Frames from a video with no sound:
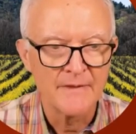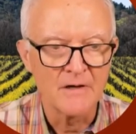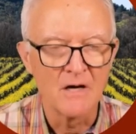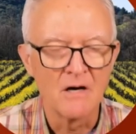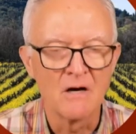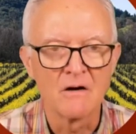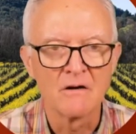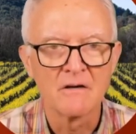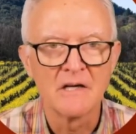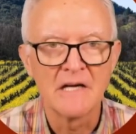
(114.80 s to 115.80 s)

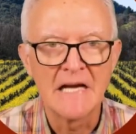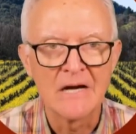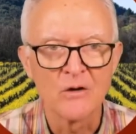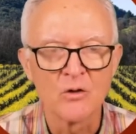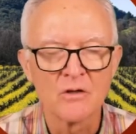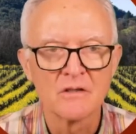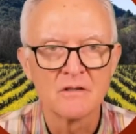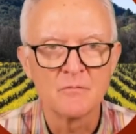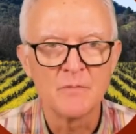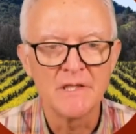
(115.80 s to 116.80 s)
are our
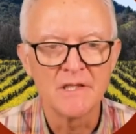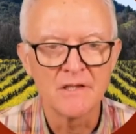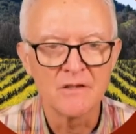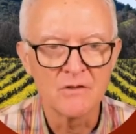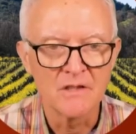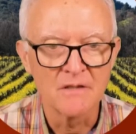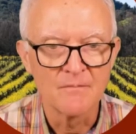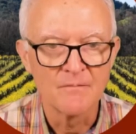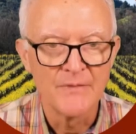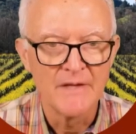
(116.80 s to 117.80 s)
beginning unit.
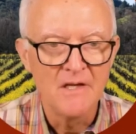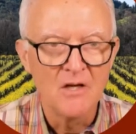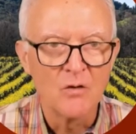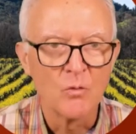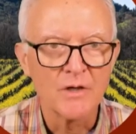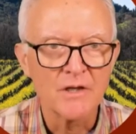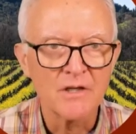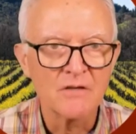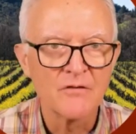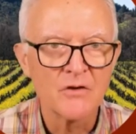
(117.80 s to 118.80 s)
We're going to
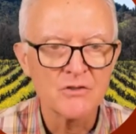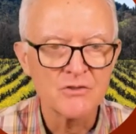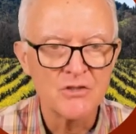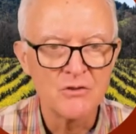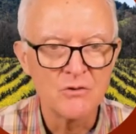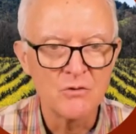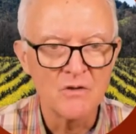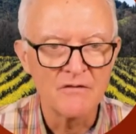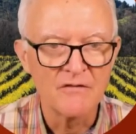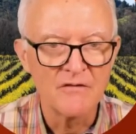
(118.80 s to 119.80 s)
convert to
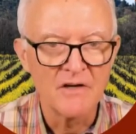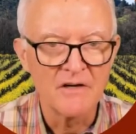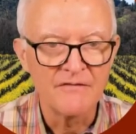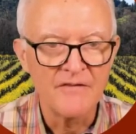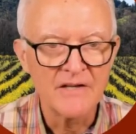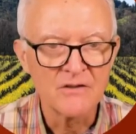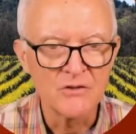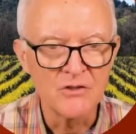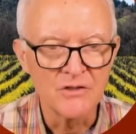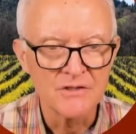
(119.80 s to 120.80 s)
final
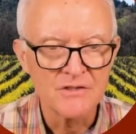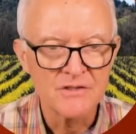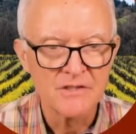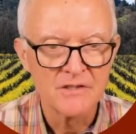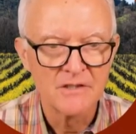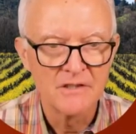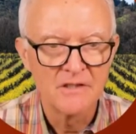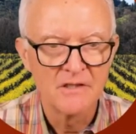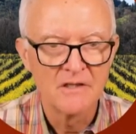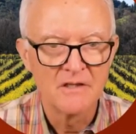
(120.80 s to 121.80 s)
units
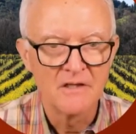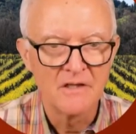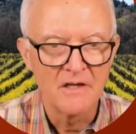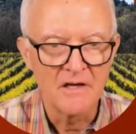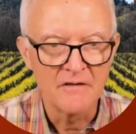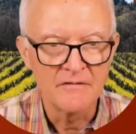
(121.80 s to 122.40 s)
of